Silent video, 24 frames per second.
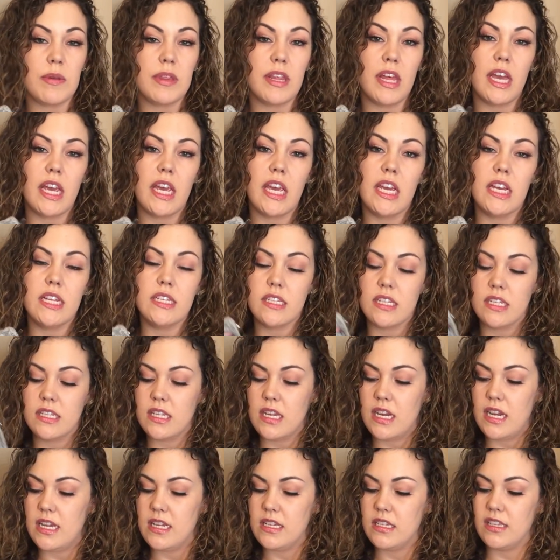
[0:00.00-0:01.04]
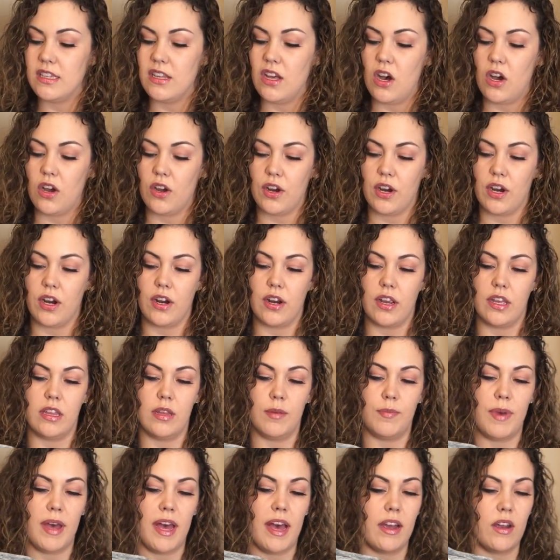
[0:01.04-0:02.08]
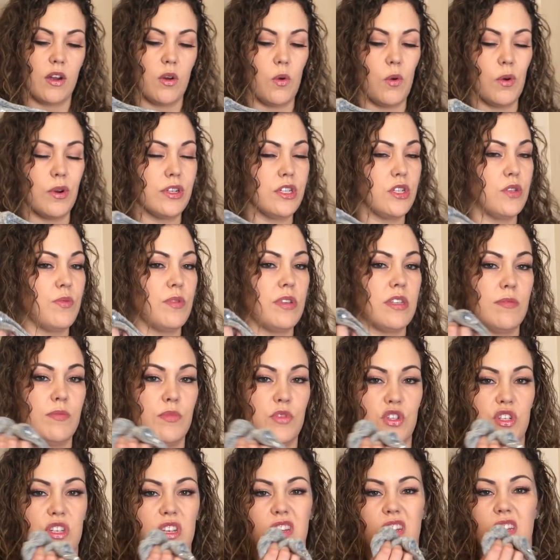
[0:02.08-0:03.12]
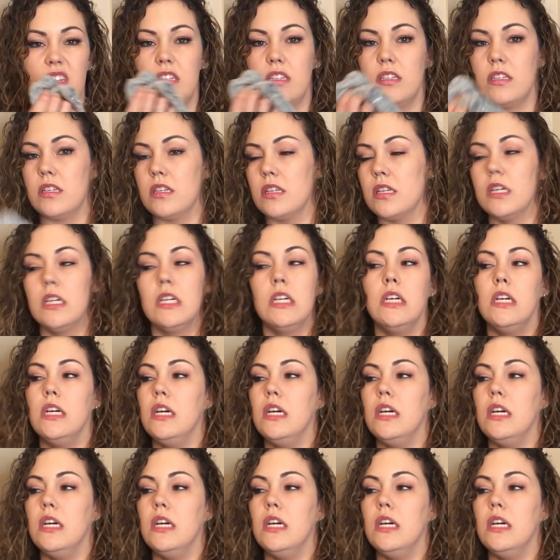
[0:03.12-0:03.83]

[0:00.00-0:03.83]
it with leggings because it is longer in the back, or just with some jeans.